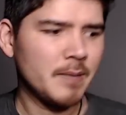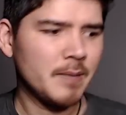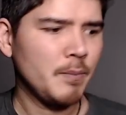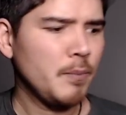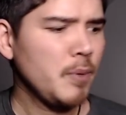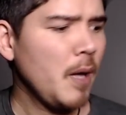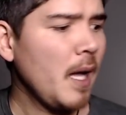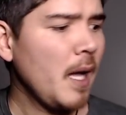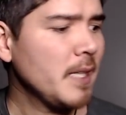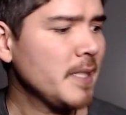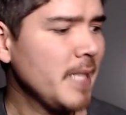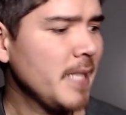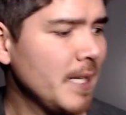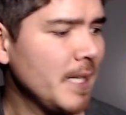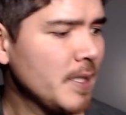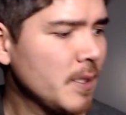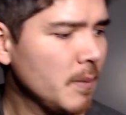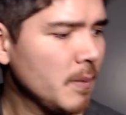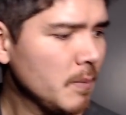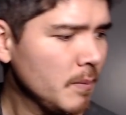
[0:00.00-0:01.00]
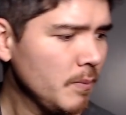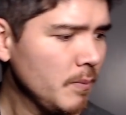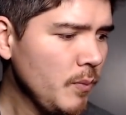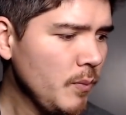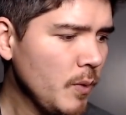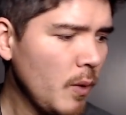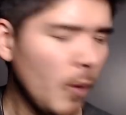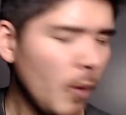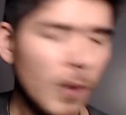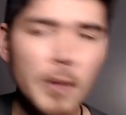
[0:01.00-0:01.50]
process,
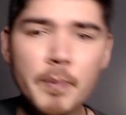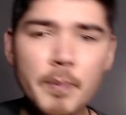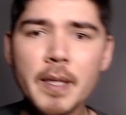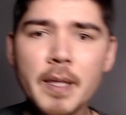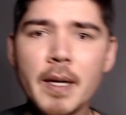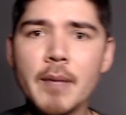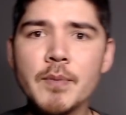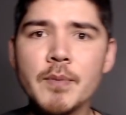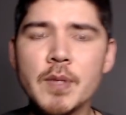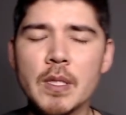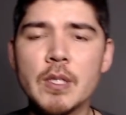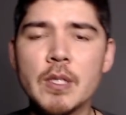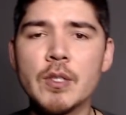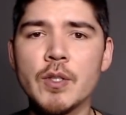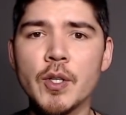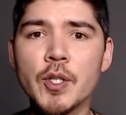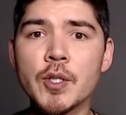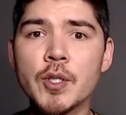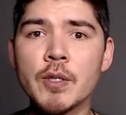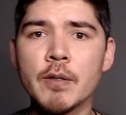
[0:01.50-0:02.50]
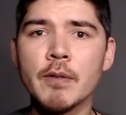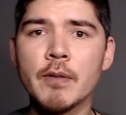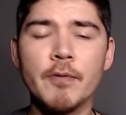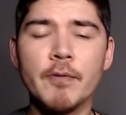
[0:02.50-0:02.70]
or it becomes a search